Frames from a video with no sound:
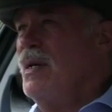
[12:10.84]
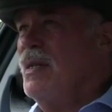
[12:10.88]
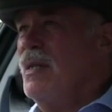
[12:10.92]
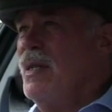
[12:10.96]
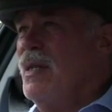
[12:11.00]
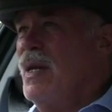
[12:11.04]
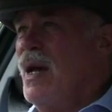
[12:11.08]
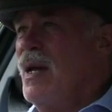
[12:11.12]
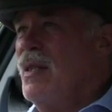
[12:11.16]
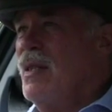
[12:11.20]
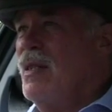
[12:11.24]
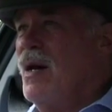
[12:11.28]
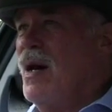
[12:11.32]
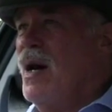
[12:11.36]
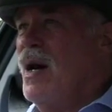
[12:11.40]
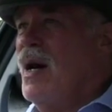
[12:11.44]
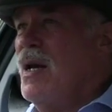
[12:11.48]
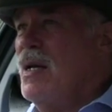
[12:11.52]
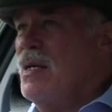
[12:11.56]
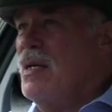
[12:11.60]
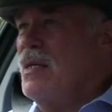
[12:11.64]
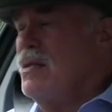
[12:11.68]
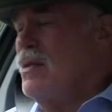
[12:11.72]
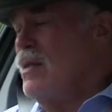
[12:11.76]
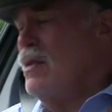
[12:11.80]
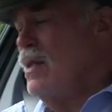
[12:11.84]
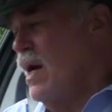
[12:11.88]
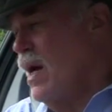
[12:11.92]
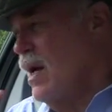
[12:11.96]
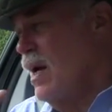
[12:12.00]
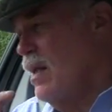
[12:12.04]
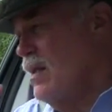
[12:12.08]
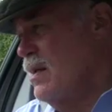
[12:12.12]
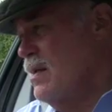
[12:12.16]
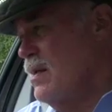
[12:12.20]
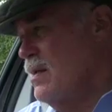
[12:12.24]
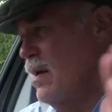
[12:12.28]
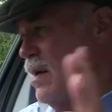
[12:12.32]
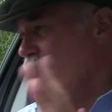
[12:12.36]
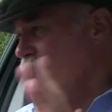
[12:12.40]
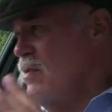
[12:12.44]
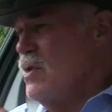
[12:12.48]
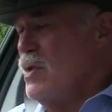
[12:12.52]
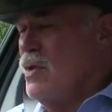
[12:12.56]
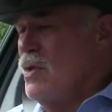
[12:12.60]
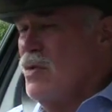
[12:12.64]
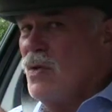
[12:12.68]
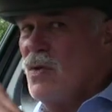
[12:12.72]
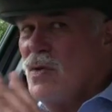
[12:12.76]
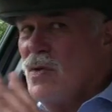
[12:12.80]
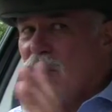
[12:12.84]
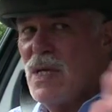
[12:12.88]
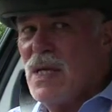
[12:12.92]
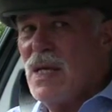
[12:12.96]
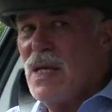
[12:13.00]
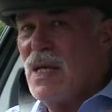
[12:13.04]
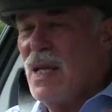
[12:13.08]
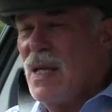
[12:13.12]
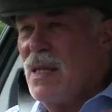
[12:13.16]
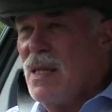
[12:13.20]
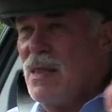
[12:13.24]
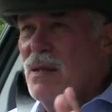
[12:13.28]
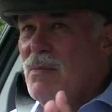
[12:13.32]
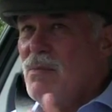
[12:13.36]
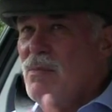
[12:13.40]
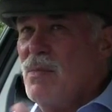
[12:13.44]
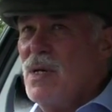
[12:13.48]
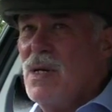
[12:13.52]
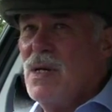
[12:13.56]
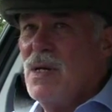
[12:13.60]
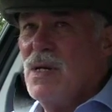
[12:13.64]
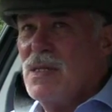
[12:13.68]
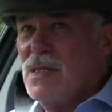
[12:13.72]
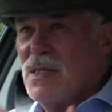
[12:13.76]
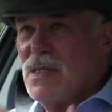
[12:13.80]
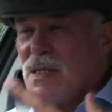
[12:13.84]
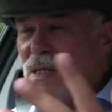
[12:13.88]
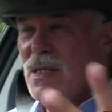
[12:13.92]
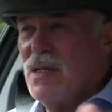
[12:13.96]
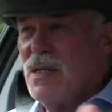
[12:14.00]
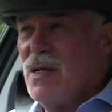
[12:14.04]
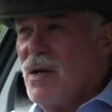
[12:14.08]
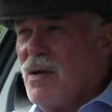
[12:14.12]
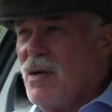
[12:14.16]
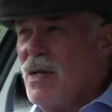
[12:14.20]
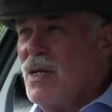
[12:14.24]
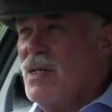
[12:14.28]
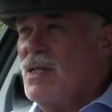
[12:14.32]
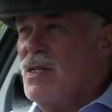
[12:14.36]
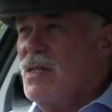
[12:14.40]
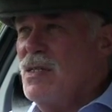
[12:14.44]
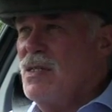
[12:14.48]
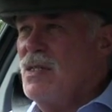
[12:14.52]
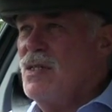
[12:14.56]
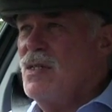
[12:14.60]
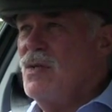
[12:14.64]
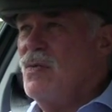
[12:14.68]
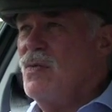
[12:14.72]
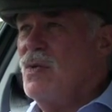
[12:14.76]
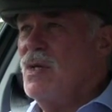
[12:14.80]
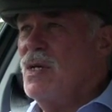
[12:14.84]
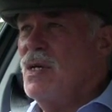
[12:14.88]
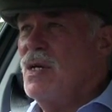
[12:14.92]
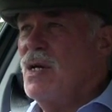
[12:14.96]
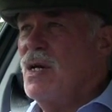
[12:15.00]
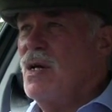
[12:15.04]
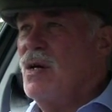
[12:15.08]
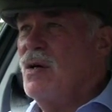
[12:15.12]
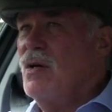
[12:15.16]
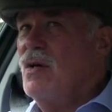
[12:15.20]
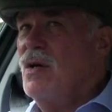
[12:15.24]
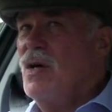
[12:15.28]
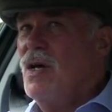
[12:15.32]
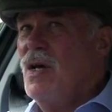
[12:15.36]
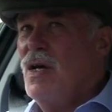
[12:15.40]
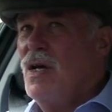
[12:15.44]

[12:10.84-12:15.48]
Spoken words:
The other times you're looking in the mirrors, the directions you want to go.